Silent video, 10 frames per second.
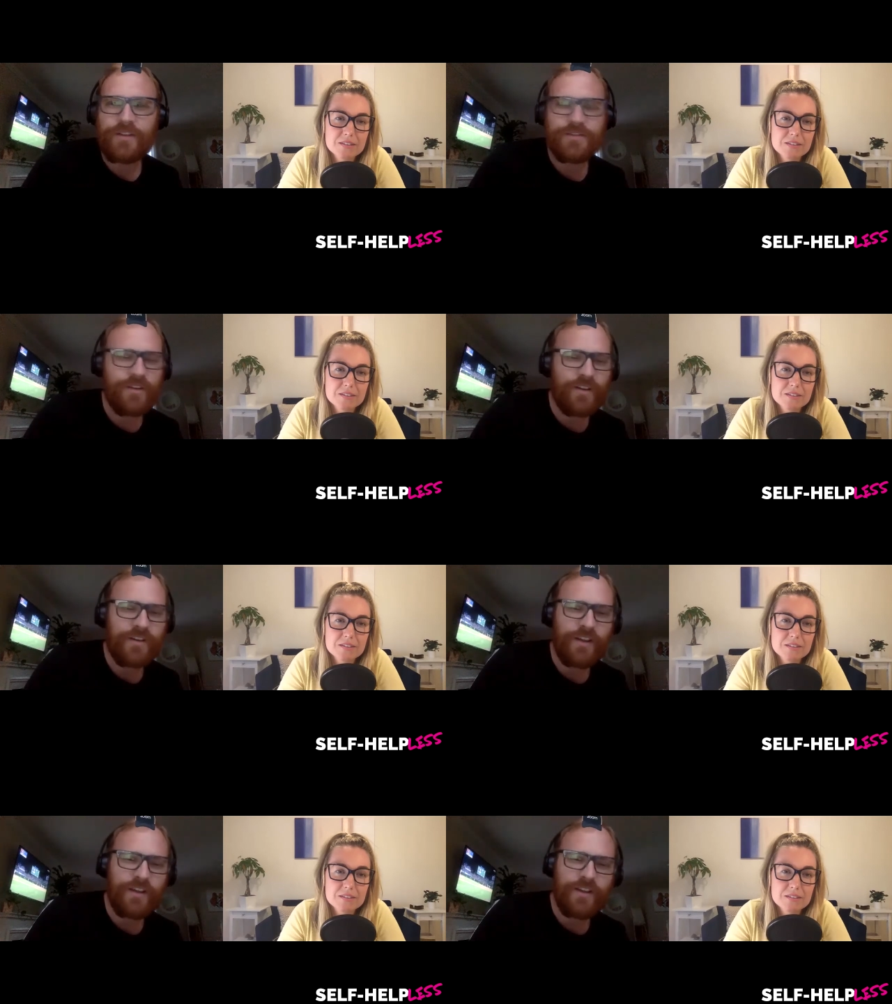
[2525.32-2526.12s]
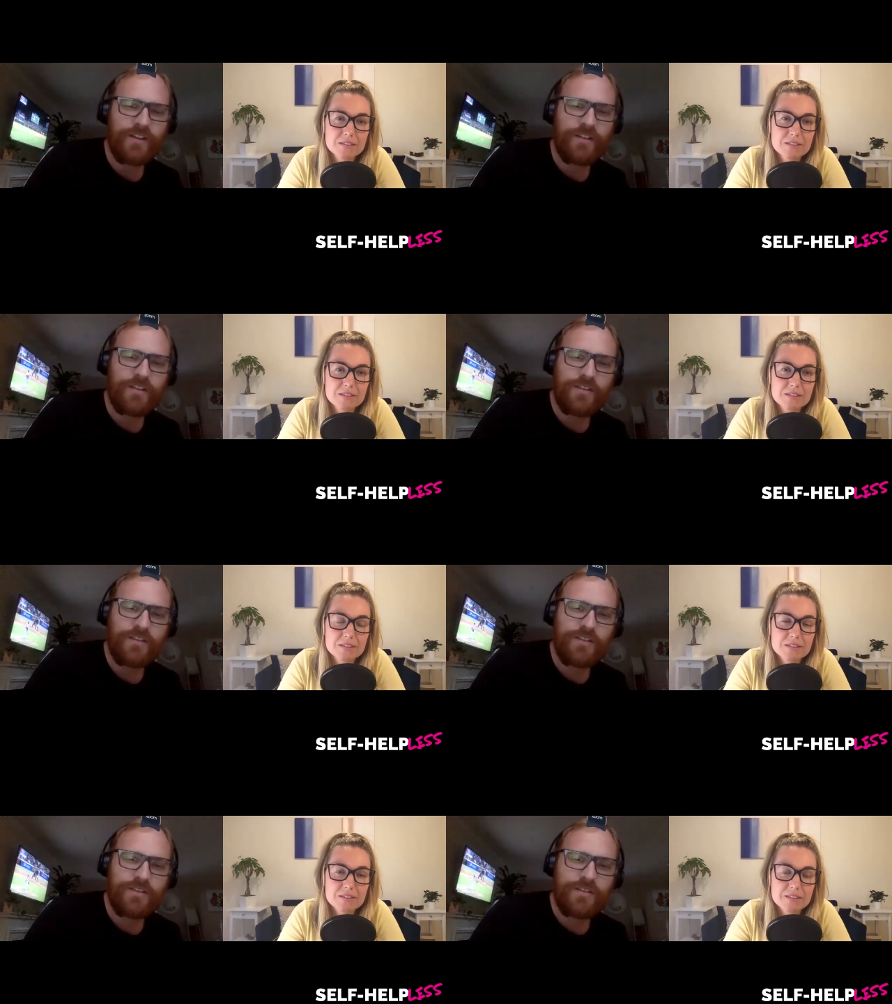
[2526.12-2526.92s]
Speaker 1: else is already taken
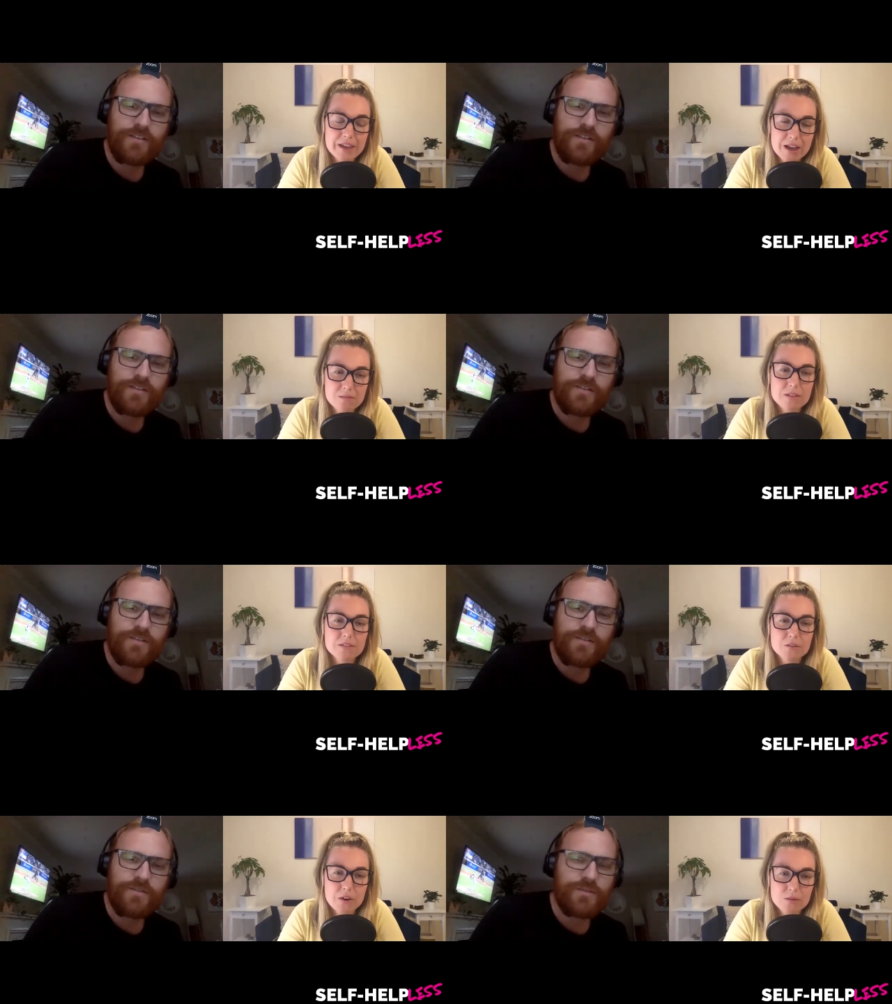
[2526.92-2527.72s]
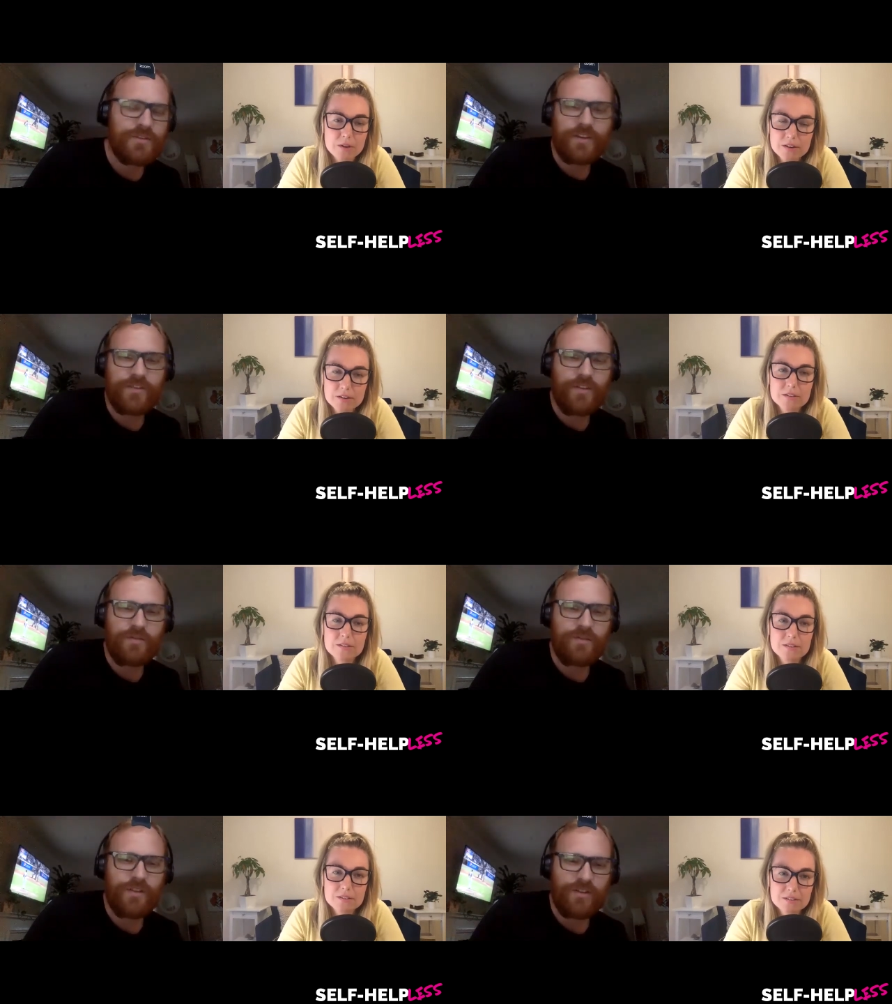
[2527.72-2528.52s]
Speaker 2: yeah that's a great one or it's
Speaker 1: like
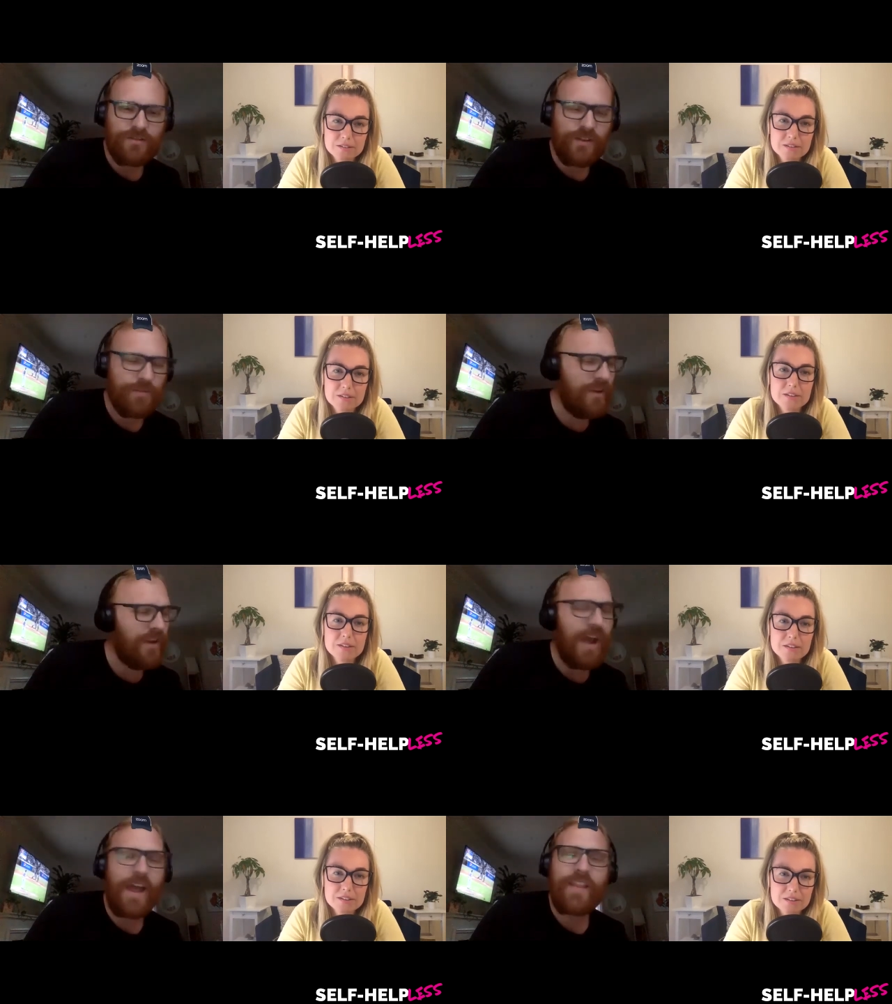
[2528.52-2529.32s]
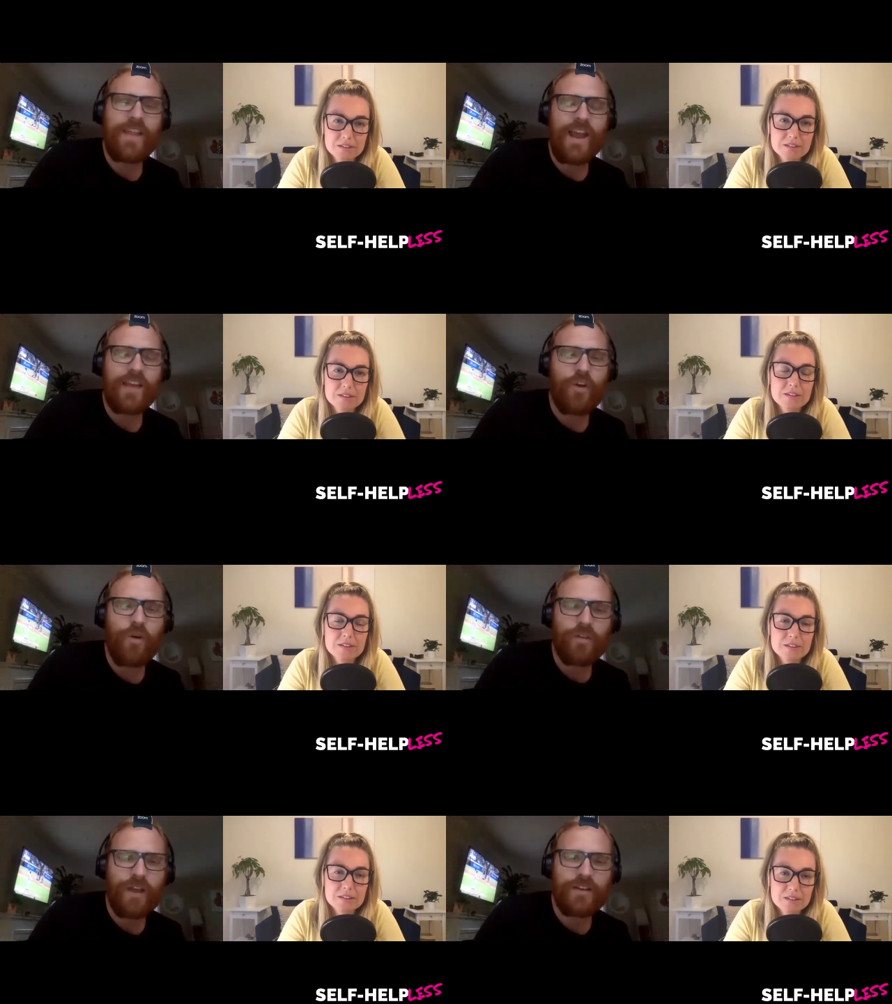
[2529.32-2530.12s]
don't you know but I, and then i
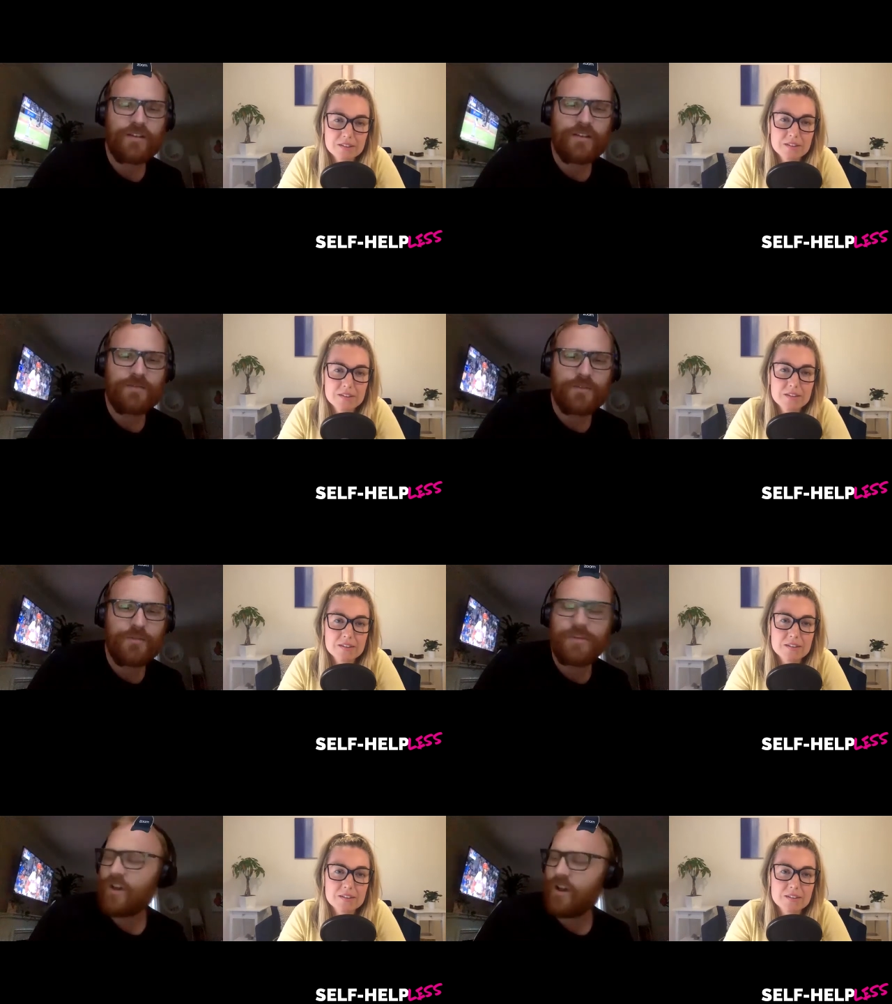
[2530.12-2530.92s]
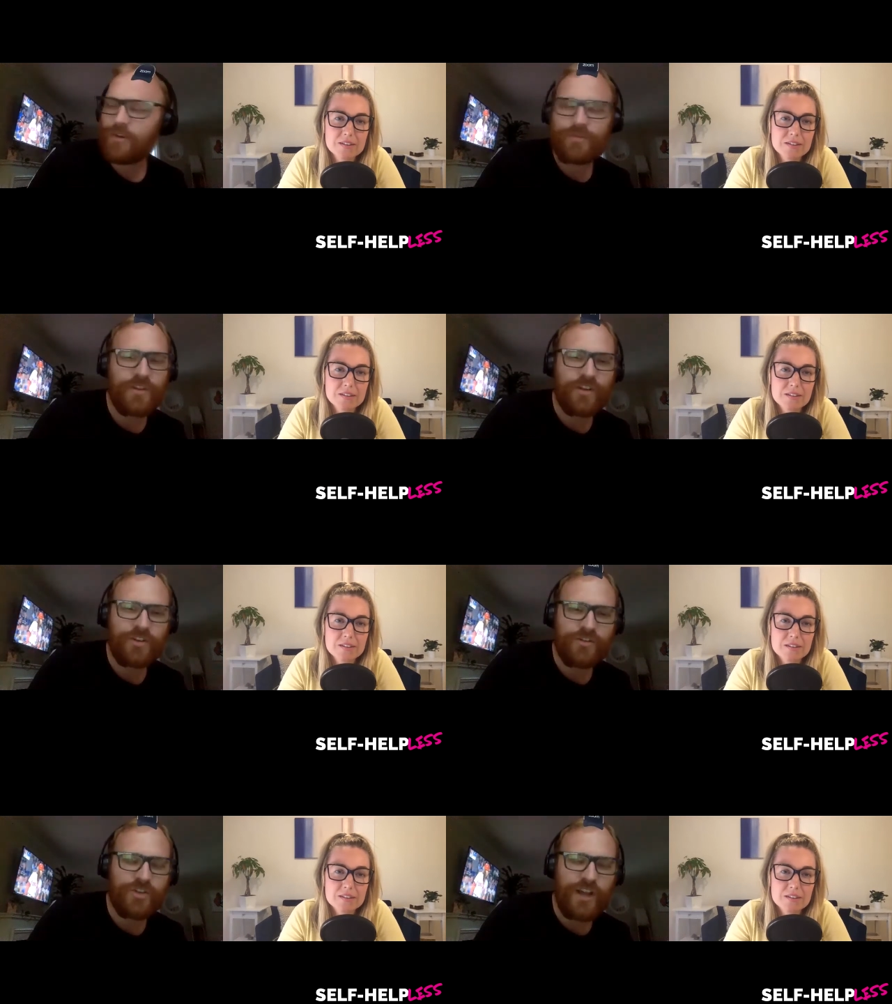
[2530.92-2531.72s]
don't like you miss
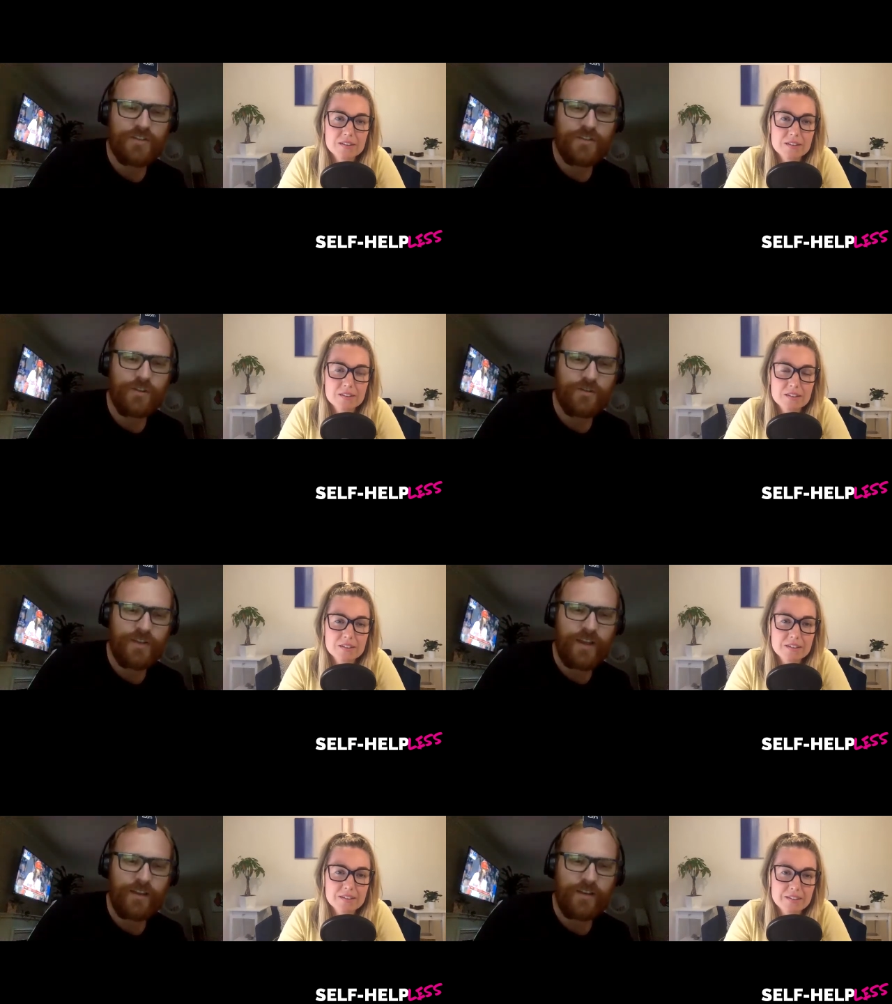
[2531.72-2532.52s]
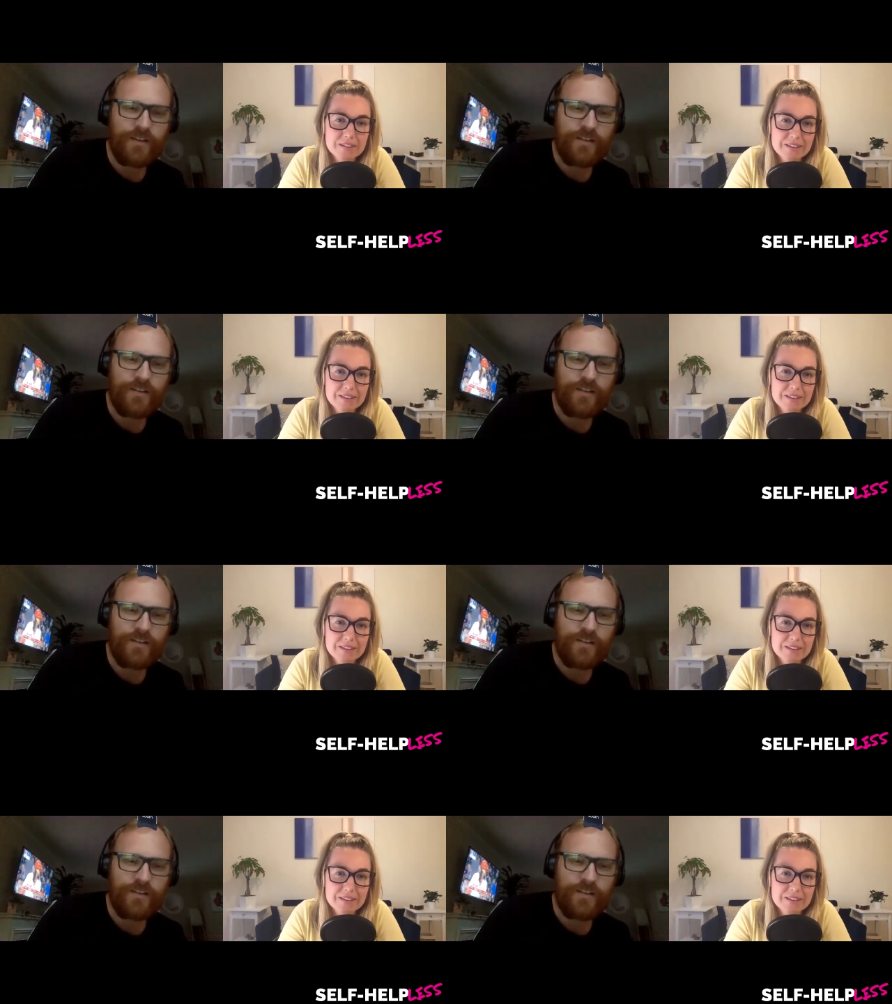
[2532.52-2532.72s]
100% of shots you don't take